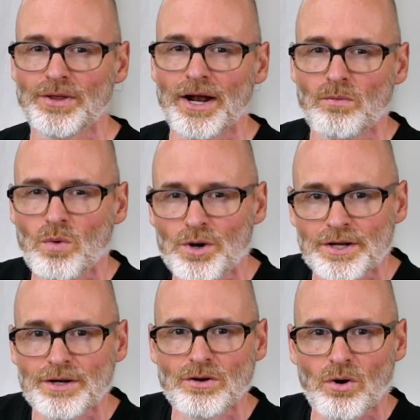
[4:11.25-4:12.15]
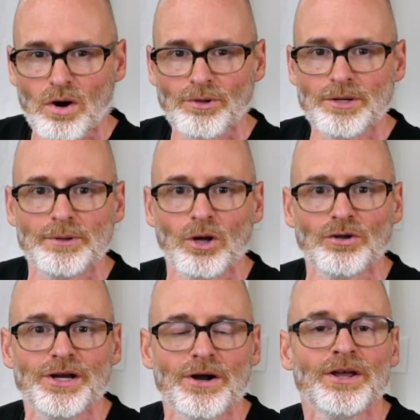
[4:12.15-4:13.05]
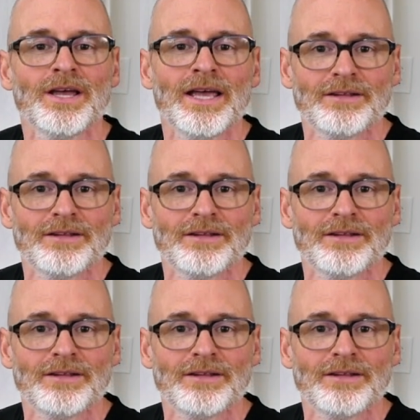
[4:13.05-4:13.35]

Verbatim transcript: that I wouldn't normally build here